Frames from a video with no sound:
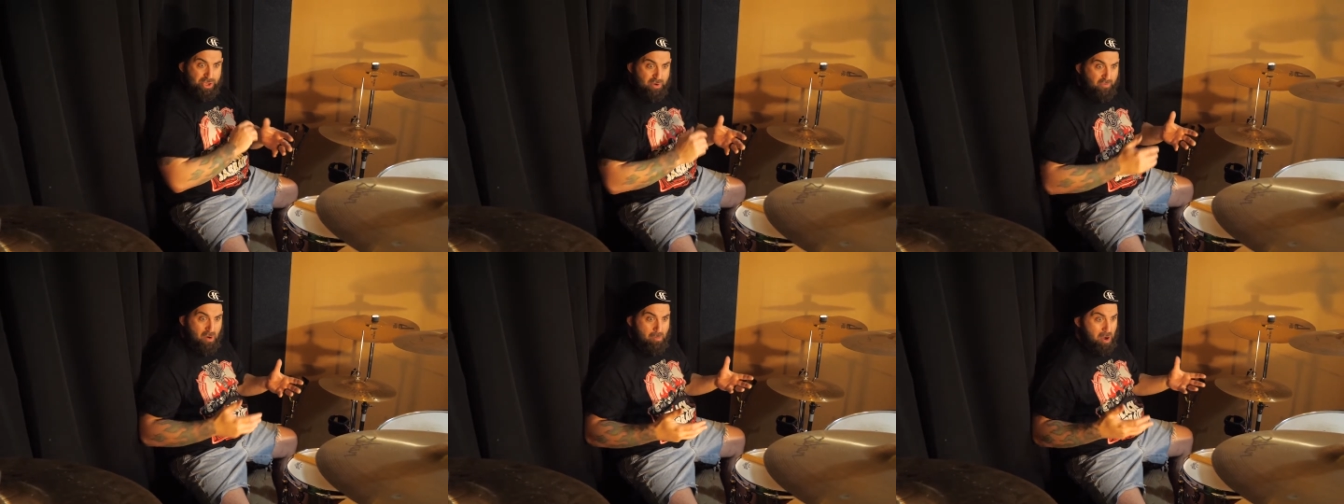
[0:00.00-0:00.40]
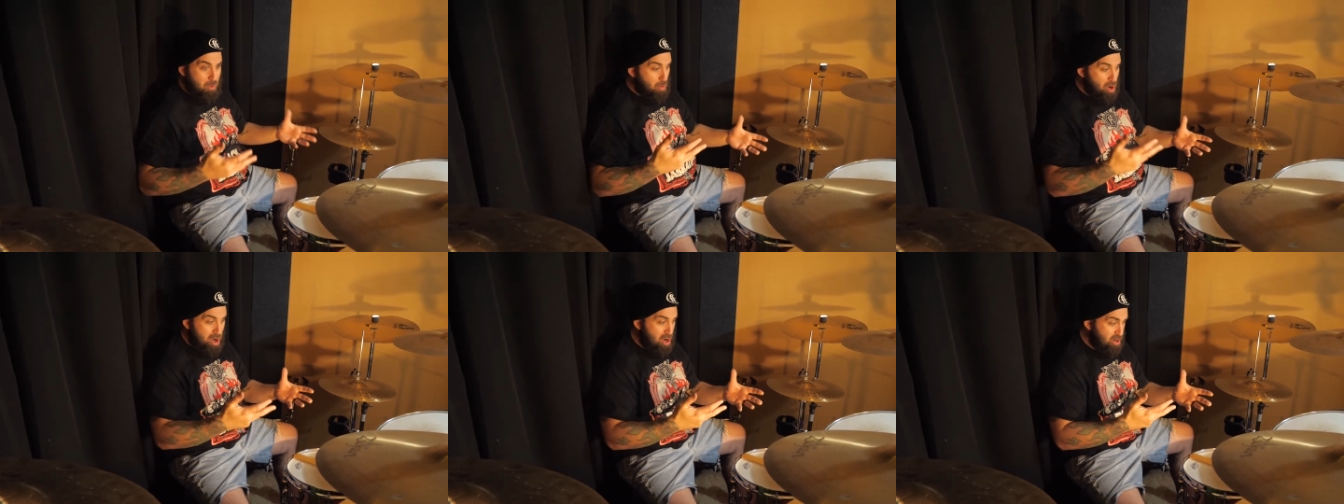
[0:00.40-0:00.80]
So if I'm at
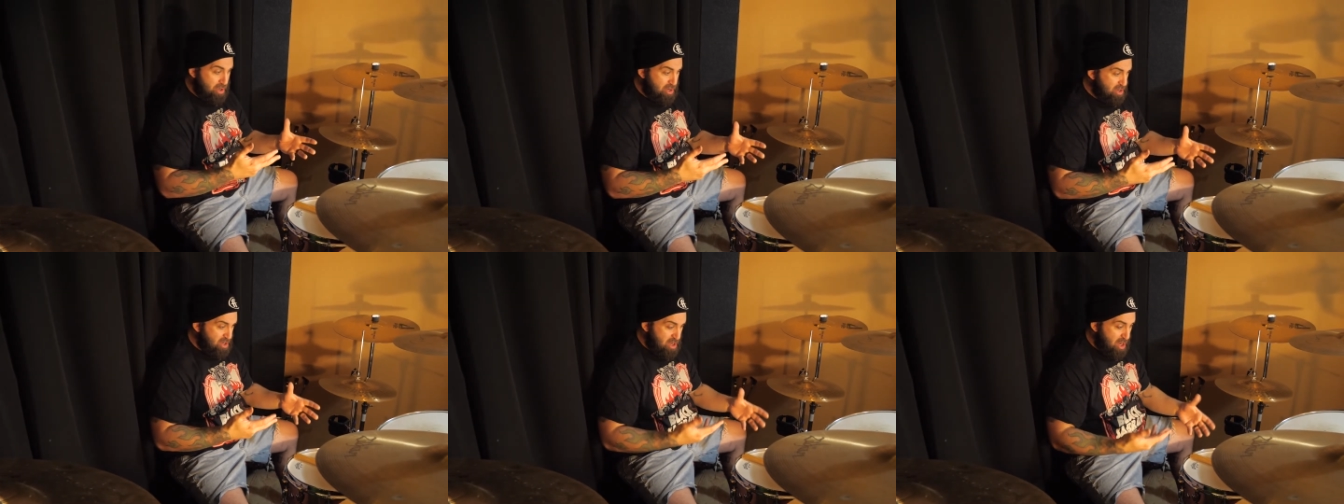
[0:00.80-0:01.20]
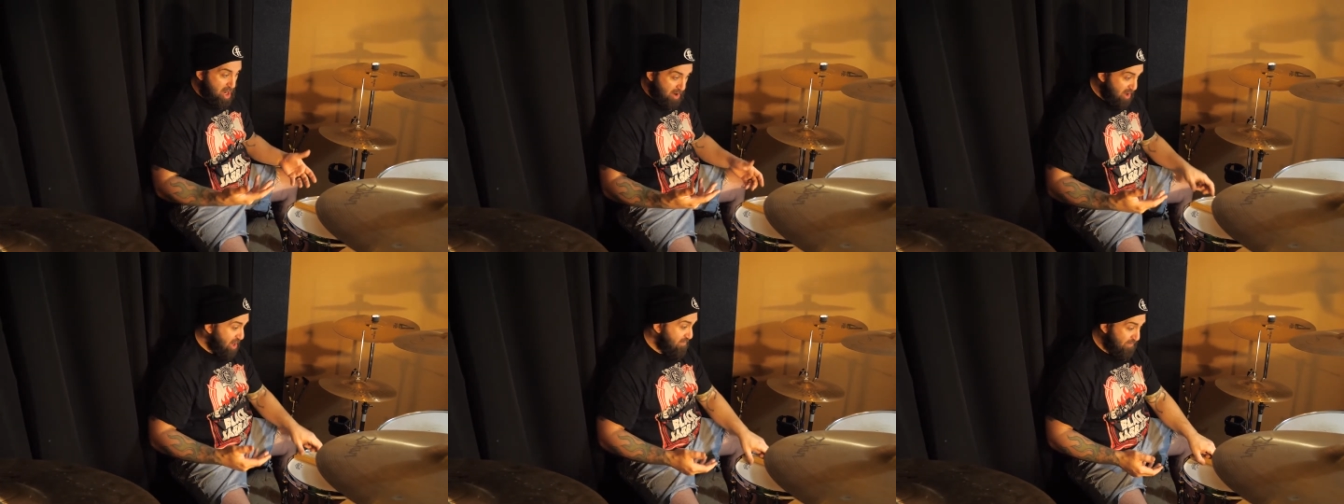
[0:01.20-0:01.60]
work,
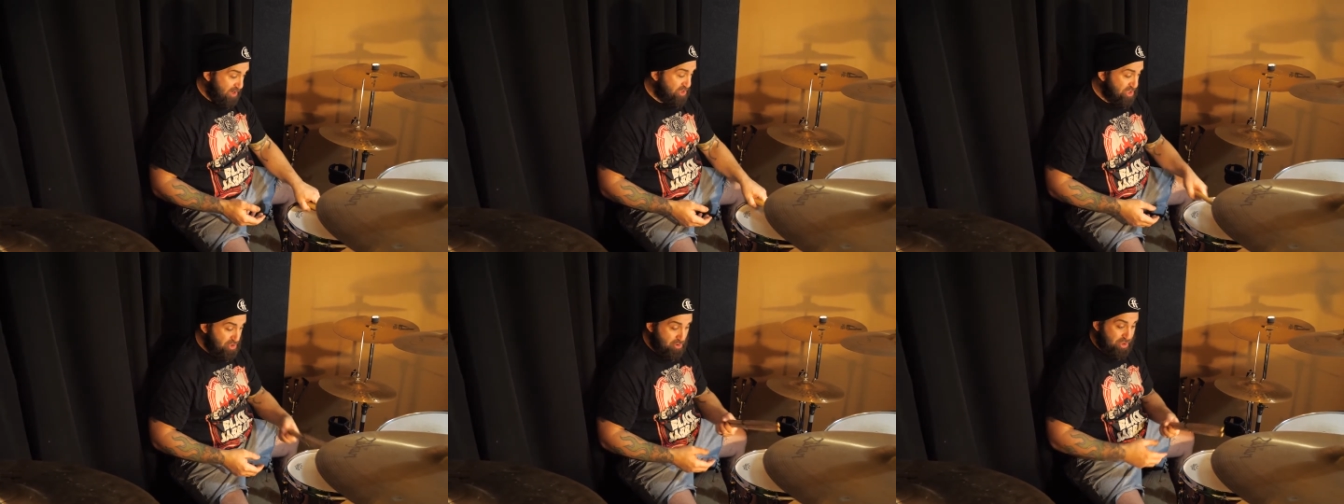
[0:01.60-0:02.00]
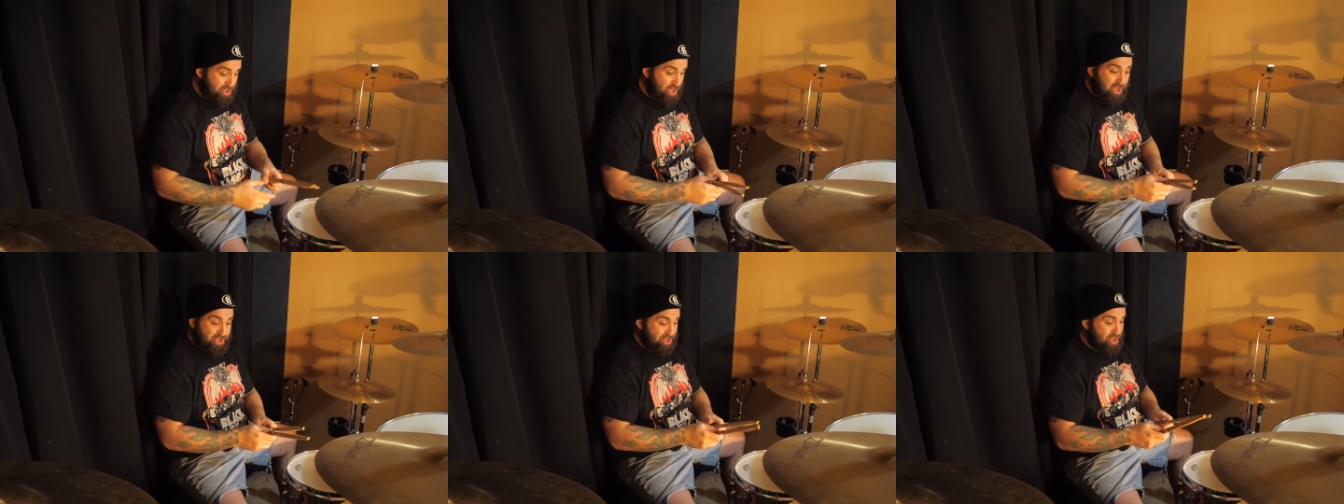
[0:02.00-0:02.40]
I have actually got a
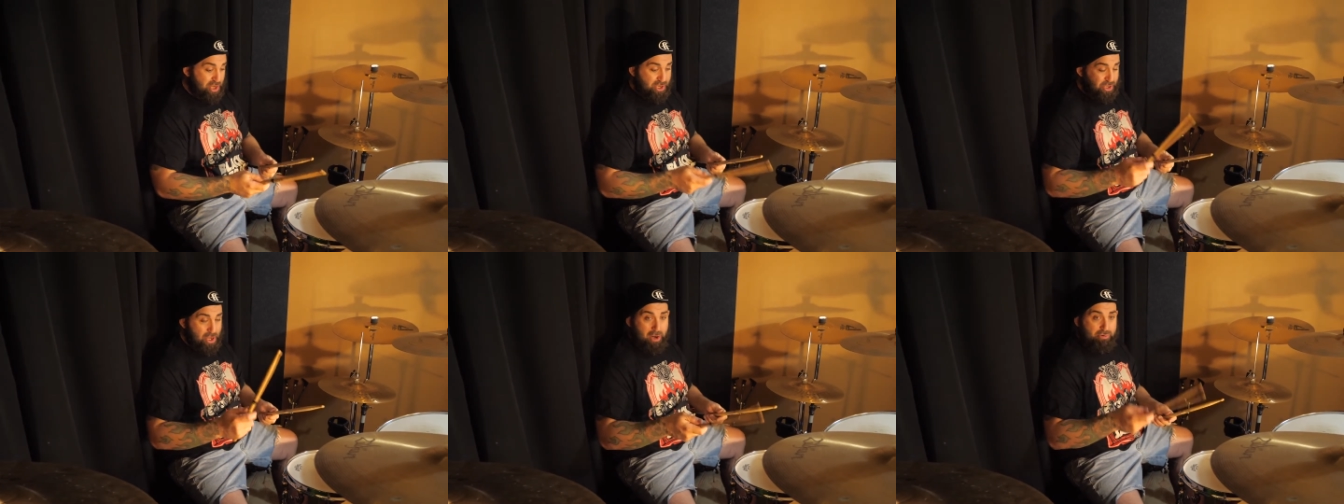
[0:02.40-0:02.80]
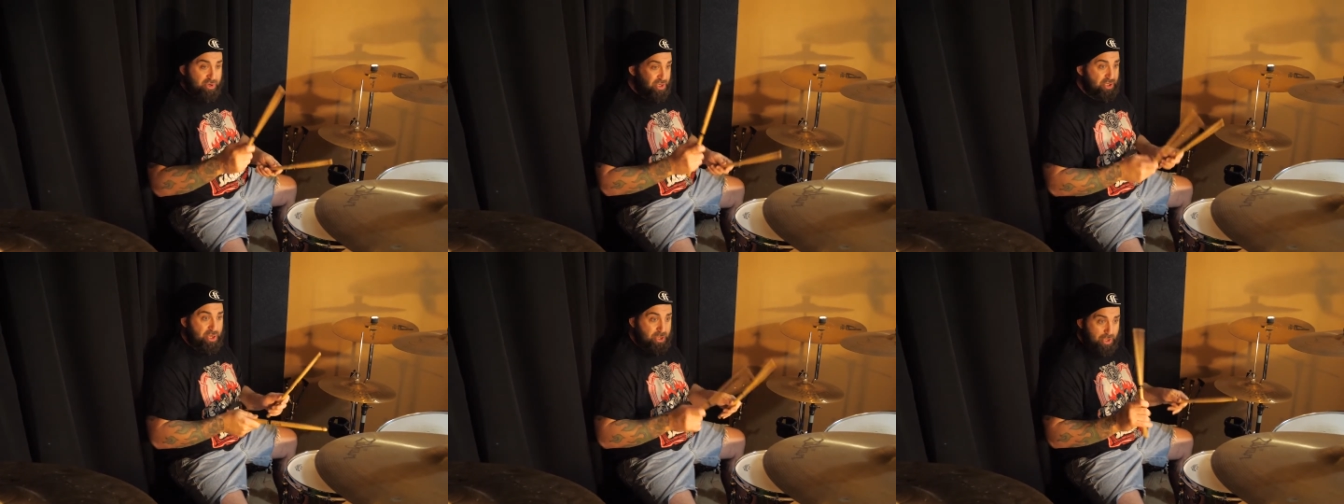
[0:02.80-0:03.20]
set of sticks that I'll
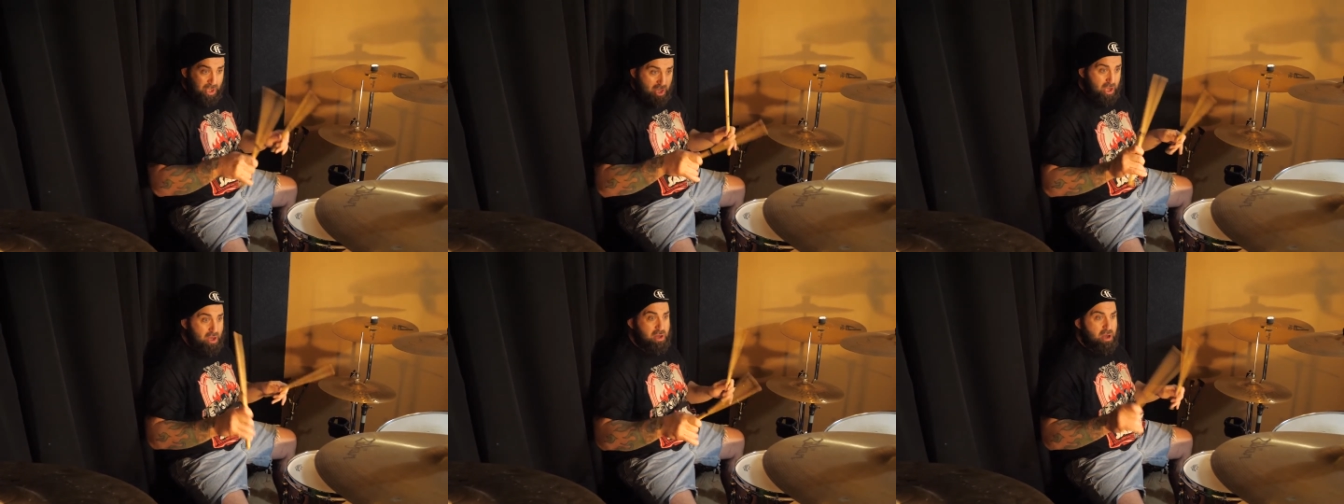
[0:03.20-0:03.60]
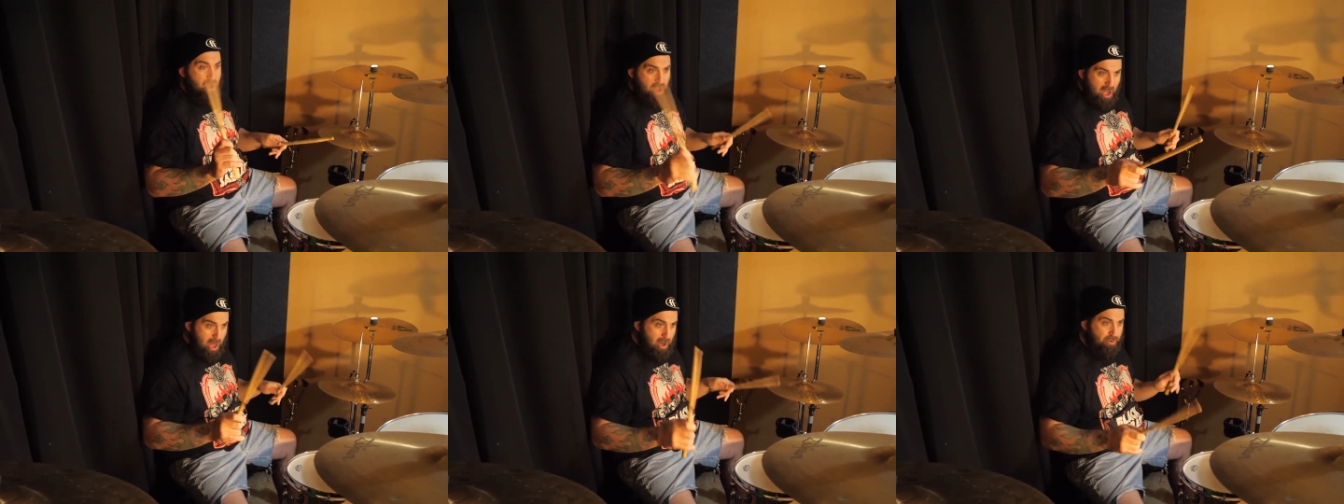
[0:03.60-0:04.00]
just sit there
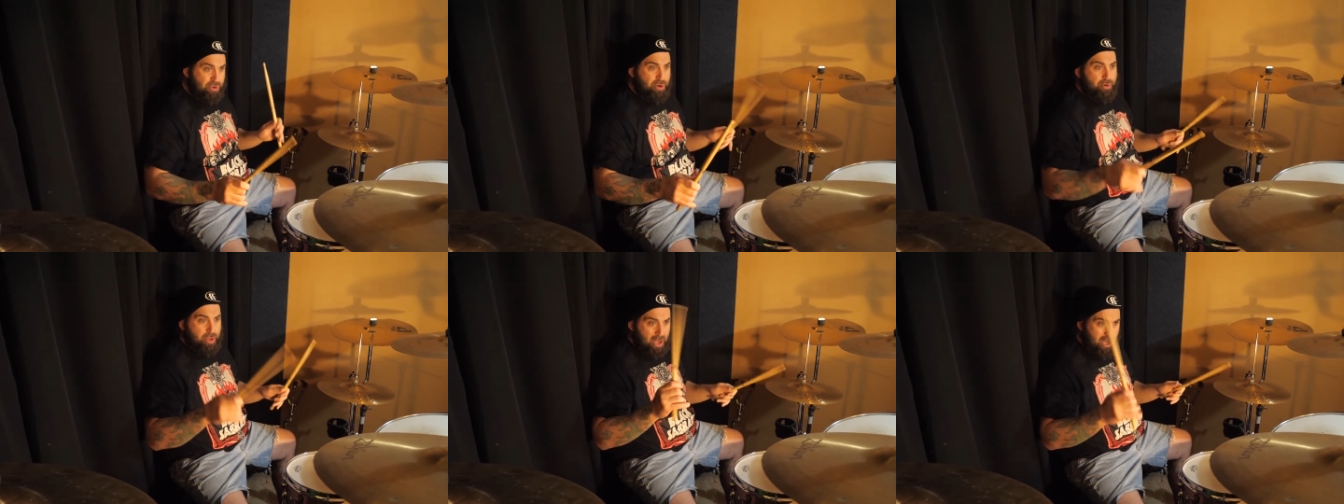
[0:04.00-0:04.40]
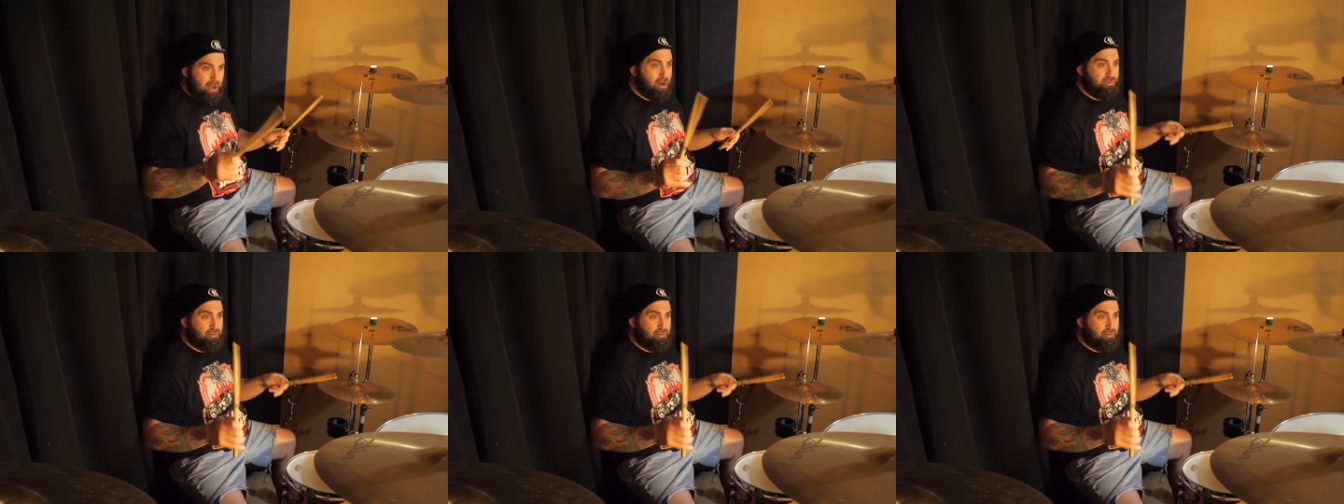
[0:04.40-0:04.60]
and I'll do that.